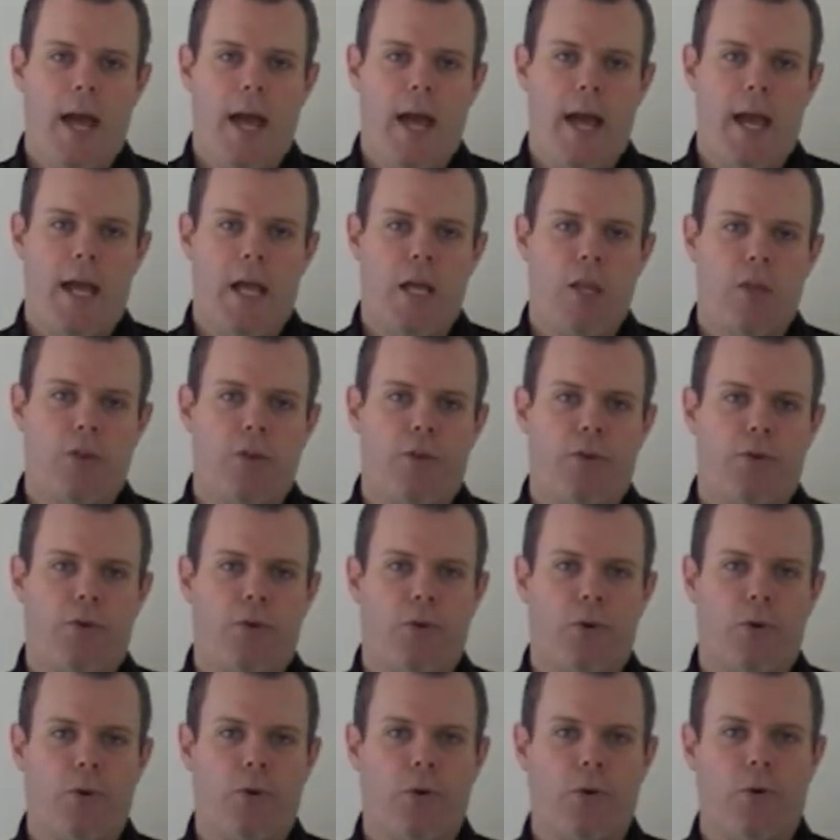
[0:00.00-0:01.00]
And
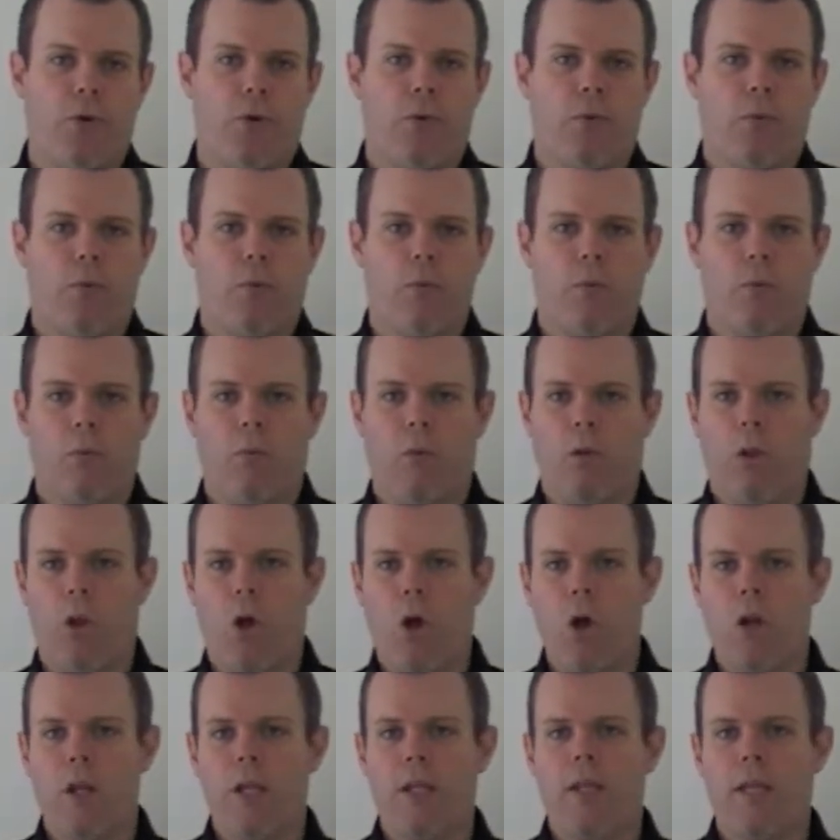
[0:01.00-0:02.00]
through
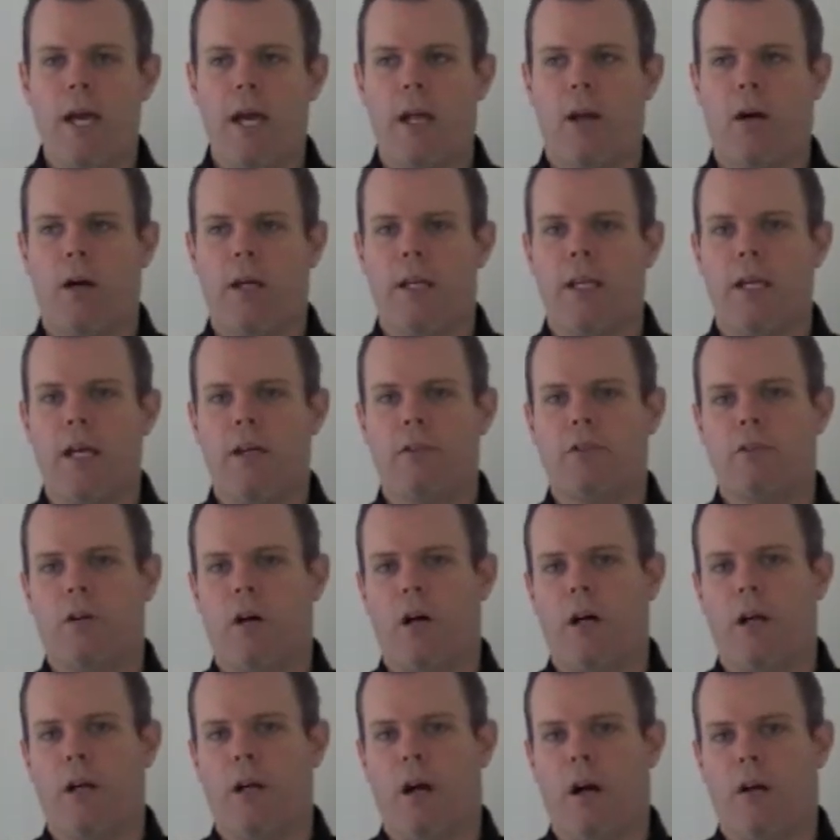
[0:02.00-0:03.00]
learning that,
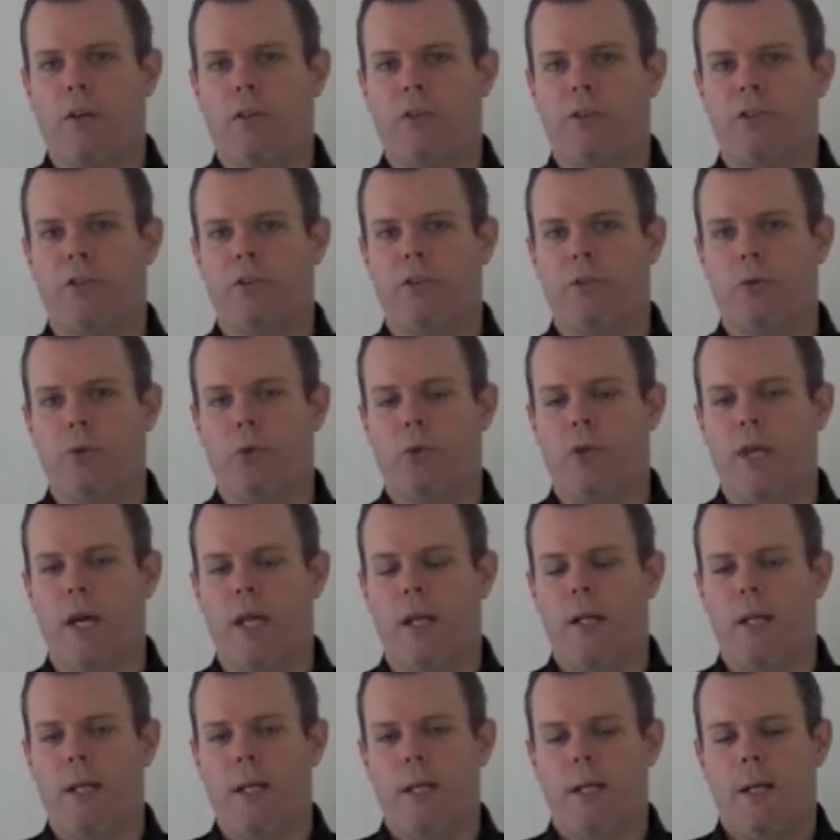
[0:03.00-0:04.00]
I understood
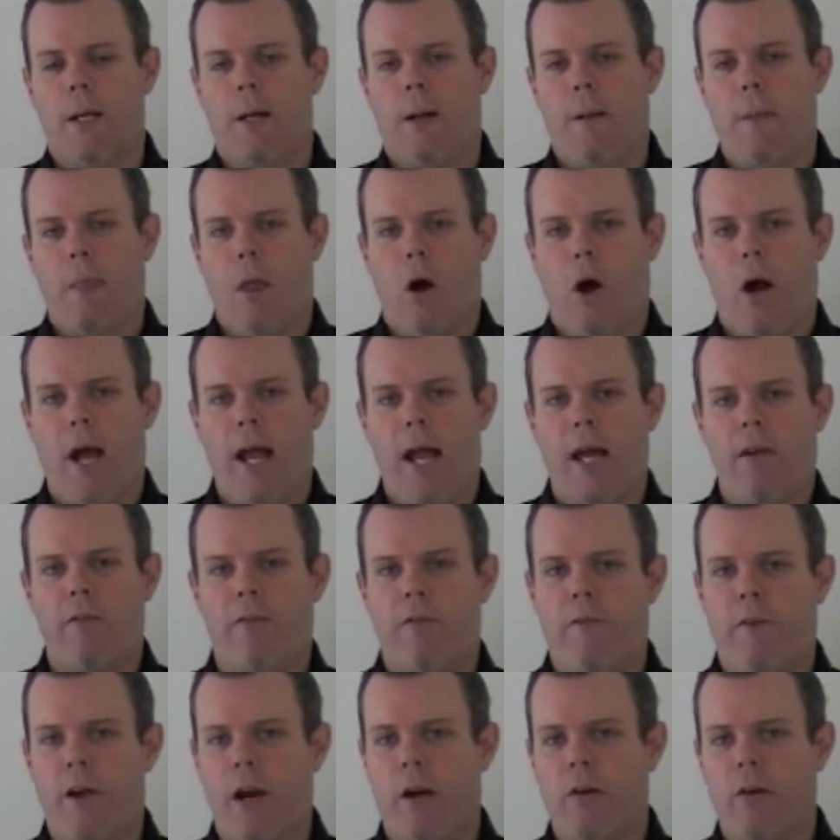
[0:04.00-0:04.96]
that I had